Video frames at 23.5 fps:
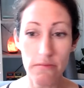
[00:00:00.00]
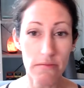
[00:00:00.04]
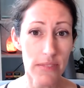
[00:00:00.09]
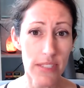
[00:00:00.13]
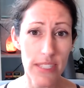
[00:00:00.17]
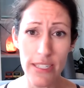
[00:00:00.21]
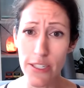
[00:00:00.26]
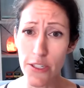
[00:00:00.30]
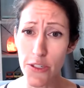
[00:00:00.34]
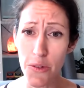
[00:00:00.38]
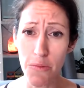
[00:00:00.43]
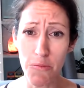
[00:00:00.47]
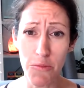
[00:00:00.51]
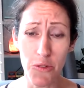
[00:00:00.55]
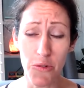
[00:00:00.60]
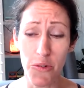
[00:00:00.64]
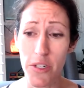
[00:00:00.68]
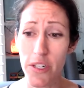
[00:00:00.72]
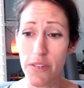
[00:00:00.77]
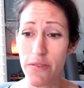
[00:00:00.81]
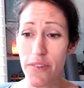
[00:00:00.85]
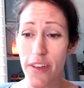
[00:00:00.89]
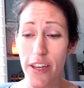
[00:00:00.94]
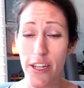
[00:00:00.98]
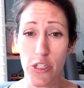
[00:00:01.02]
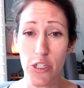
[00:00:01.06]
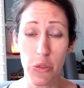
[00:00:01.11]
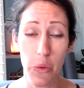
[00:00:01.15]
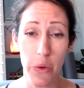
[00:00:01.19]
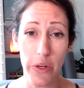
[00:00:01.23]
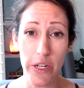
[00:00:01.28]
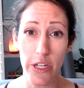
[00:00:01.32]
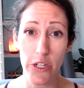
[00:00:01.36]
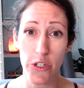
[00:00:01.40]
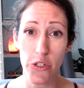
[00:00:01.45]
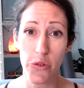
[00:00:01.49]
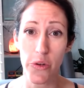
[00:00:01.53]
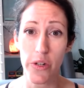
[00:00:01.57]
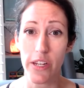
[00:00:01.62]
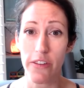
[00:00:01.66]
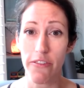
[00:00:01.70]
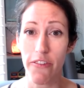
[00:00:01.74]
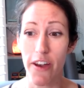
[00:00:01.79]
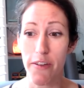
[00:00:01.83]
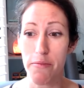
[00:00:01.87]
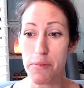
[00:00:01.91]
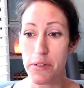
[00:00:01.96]
some sort of like 20 or
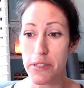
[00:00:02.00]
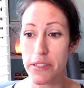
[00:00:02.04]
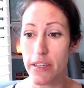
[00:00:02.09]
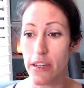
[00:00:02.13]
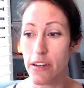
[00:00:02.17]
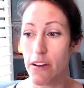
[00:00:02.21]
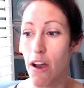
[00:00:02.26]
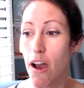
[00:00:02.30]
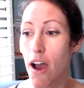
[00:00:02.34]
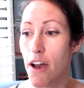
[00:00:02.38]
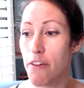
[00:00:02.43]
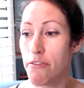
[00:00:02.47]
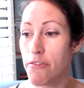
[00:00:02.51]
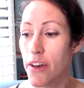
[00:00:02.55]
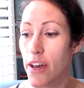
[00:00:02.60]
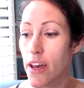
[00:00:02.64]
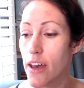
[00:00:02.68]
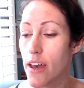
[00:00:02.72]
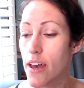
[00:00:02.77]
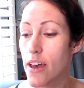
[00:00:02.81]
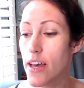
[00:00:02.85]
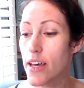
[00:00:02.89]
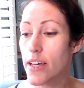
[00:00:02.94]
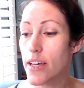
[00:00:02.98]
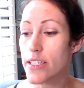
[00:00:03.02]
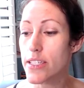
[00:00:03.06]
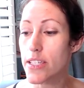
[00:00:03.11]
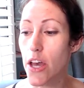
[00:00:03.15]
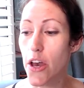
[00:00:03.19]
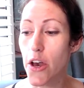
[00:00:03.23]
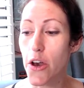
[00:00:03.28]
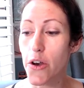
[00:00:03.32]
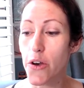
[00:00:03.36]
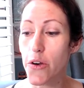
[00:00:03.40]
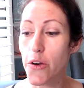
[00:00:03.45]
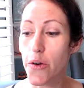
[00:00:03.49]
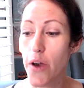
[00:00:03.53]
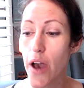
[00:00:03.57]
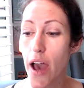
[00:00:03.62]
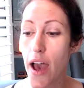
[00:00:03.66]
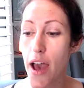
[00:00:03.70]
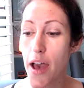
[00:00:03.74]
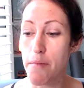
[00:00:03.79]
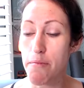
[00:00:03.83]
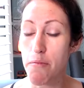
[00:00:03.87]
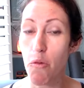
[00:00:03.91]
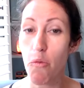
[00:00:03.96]
25% off. So
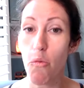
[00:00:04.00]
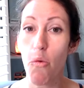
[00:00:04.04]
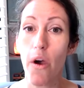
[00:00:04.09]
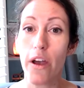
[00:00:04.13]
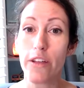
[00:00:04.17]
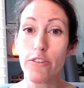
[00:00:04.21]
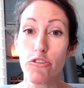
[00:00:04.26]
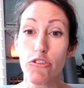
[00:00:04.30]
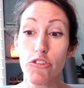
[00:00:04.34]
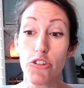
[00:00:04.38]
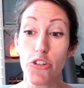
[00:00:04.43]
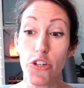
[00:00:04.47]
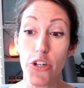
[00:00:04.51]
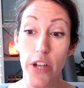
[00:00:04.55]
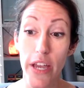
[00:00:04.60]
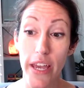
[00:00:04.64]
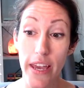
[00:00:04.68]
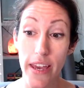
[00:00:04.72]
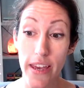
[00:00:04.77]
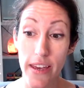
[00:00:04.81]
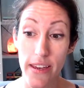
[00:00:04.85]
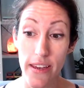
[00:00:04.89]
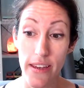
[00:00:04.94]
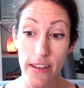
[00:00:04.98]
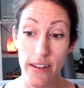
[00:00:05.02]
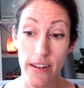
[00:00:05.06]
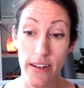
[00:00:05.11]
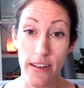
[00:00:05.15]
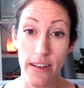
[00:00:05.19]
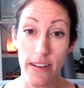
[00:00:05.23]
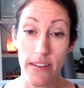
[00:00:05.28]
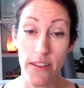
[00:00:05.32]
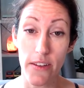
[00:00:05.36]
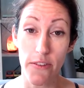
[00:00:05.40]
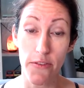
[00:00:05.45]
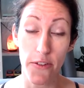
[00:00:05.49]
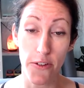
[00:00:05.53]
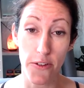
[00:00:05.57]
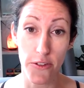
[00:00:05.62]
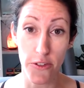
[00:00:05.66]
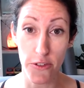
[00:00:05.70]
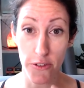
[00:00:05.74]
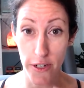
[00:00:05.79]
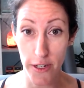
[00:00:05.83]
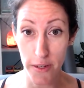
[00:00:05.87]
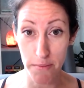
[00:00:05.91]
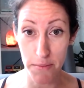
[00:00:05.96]
um, once you're in the
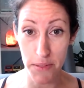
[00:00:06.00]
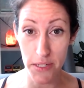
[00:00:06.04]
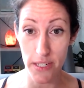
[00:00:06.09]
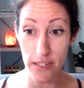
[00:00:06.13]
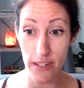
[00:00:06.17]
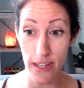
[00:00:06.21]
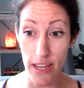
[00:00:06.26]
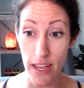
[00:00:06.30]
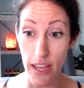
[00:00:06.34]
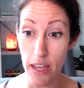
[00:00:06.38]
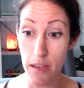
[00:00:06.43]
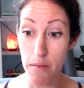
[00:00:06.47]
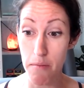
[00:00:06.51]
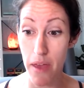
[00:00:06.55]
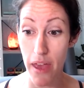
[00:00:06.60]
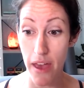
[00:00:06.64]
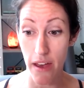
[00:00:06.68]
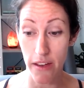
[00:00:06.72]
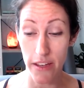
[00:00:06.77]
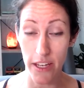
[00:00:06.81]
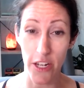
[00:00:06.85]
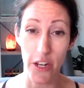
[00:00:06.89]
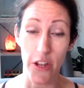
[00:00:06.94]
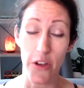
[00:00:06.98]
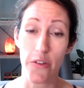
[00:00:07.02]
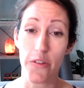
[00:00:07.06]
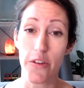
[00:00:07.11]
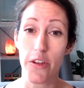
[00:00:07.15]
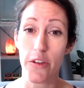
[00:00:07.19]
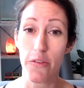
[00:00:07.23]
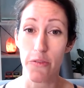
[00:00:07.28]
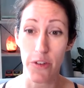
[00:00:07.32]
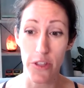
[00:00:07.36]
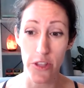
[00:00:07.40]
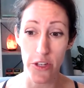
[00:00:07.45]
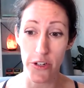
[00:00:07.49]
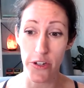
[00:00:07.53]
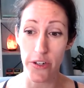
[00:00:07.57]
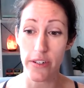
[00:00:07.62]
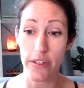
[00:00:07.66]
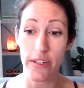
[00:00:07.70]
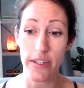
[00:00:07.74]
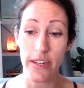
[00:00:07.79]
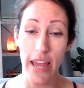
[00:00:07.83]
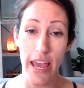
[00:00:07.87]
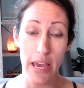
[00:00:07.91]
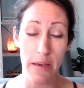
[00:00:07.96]
Fullscript email, you know, with your
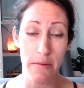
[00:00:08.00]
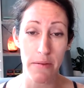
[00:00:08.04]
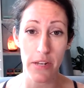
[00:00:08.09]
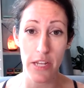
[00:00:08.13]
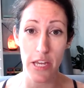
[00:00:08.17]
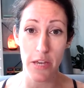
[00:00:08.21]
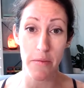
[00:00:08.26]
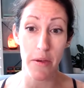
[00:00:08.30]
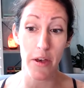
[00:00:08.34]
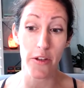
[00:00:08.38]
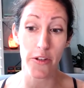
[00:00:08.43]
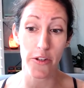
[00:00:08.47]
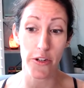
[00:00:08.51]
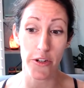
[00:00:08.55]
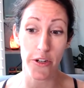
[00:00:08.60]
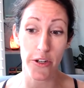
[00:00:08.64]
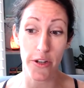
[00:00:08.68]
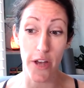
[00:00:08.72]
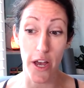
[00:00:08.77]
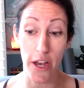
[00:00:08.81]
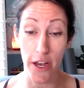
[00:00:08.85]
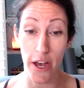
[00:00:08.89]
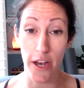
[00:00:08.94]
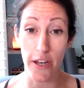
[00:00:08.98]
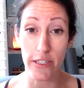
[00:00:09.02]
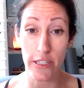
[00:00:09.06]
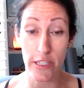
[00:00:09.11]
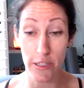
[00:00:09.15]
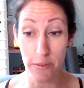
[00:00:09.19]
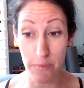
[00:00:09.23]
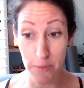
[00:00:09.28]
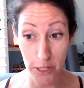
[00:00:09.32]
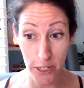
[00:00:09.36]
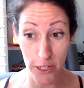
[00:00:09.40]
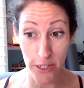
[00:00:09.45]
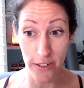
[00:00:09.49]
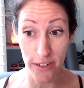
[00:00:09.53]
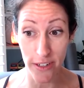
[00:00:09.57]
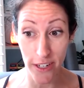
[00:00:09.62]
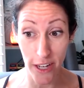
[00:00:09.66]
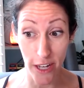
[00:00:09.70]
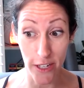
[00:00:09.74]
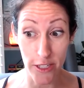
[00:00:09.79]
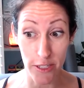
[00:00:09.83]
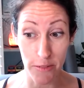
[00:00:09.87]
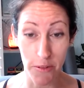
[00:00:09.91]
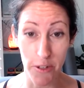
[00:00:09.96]
name and email, you're a customer,
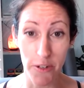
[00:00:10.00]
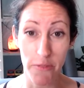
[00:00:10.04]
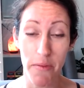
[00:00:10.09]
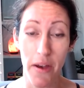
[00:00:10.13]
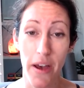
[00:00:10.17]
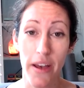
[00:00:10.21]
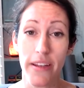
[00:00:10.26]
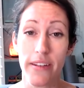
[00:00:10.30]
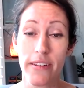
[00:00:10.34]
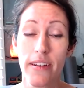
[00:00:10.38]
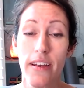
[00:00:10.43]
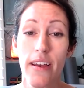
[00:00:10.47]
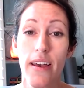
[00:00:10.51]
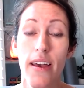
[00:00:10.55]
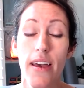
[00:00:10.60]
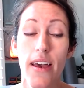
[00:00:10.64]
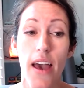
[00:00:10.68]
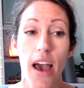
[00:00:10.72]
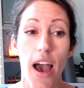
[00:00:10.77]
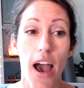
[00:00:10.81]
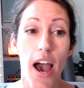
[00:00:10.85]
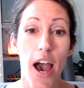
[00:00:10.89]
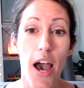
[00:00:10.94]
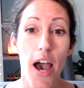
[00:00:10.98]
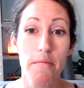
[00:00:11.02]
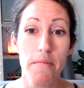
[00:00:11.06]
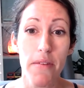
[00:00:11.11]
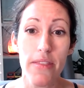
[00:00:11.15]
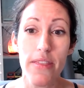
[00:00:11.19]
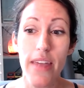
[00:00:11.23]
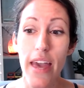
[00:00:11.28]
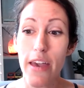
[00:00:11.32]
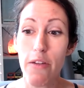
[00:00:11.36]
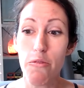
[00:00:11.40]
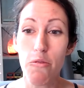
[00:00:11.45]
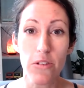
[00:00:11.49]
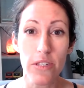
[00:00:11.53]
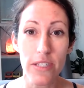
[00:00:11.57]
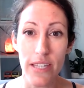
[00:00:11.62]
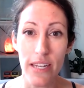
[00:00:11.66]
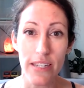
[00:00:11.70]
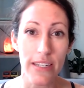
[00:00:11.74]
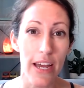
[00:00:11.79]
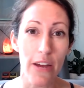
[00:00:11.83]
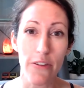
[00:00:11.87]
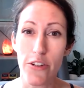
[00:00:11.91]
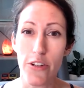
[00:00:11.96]
customer of mine, um, they will
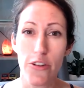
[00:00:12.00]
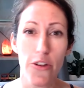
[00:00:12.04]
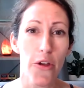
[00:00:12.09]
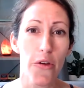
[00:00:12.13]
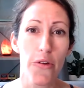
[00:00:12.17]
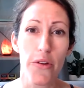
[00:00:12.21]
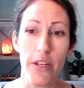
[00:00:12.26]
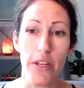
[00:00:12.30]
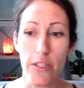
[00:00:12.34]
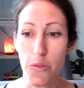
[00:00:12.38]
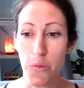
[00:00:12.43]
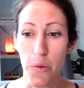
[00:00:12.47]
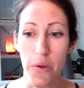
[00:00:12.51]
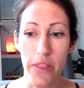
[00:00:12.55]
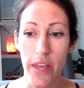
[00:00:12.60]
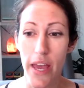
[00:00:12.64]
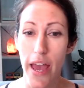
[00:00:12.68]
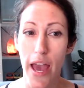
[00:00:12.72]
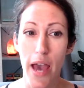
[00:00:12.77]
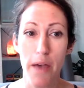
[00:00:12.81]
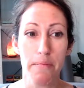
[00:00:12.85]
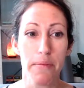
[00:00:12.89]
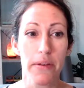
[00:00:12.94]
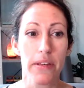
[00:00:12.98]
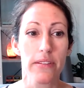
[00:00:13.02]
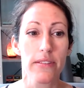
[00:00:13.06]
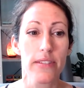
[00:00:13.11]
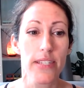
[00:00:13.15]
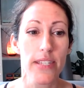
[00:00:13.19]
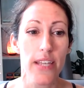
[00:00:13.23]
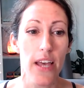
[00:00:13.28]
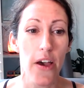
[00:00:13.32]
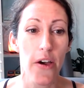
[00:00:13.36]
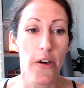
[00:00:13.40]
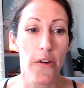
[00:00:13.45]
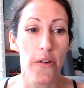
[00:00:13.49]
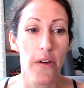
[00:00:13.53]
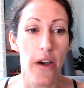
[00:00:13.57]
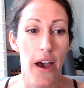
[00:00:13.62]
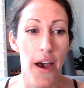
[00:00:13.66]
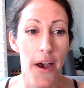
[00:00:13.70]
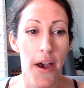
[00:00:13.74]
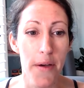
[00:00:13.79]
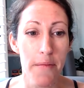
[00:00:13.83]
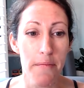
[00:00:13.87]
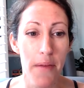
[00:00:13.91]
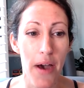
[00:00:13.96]
send out a notice when that happens. So
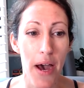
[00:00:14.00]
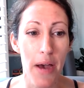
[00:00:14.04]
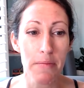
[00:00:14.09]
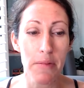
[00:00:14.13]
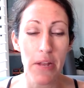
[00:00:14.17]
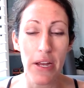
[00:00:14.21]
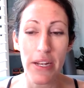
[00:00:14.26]
um, I'm not